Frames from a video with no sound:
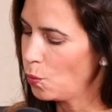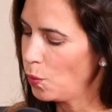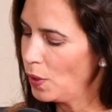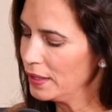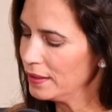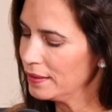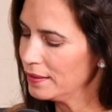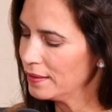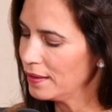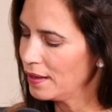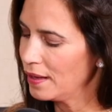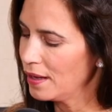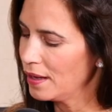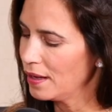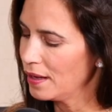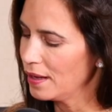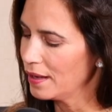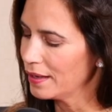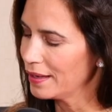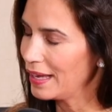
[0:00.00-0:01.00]
What
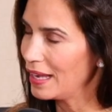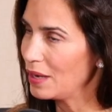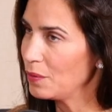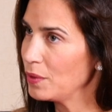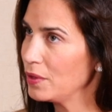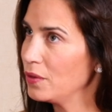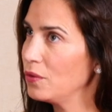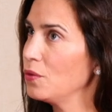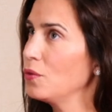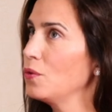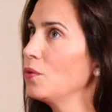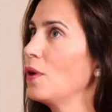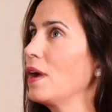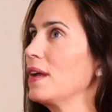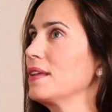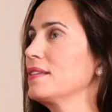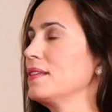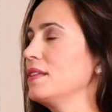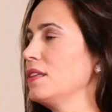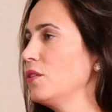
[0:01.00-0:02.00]
uh, can we do
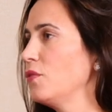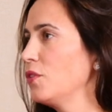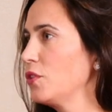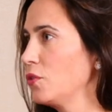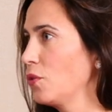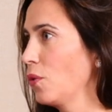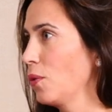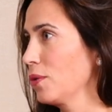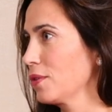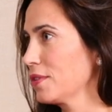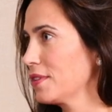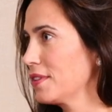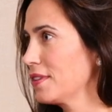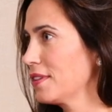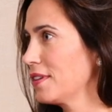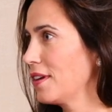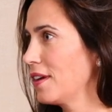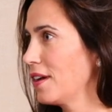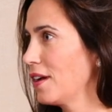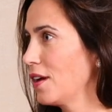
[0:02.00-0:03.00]
as
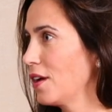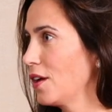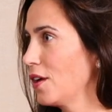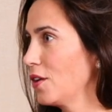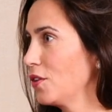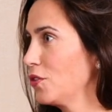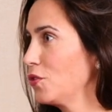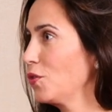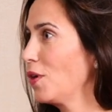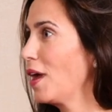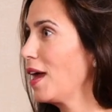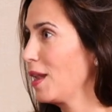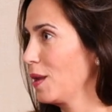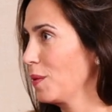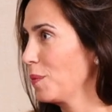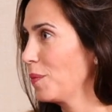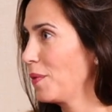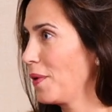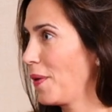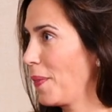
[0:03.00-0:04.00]
individuals uh, to
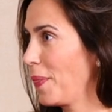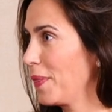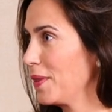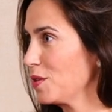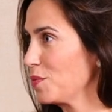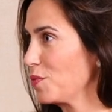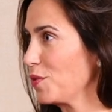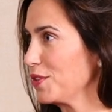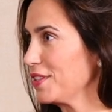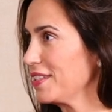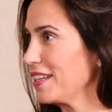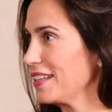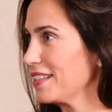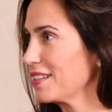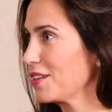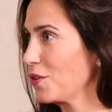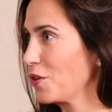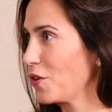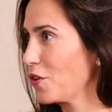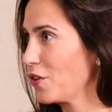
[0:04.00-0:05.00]
help this
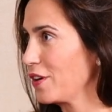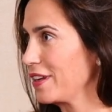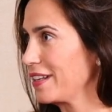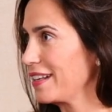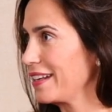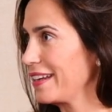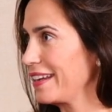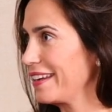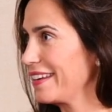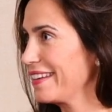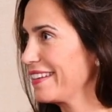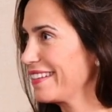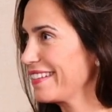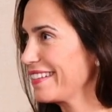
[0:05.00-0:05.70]
process concretely?